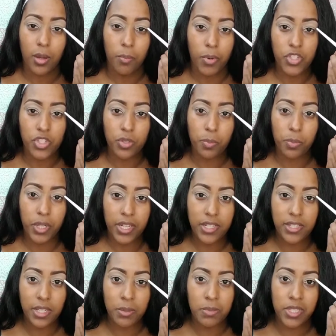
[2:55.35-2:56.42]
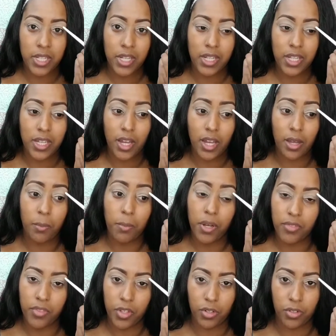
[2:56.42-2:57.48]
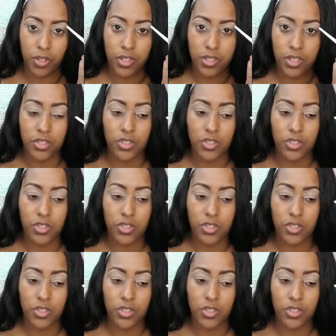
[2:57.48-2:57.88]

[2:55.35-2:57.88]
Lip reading: but to place them slightly above the crease.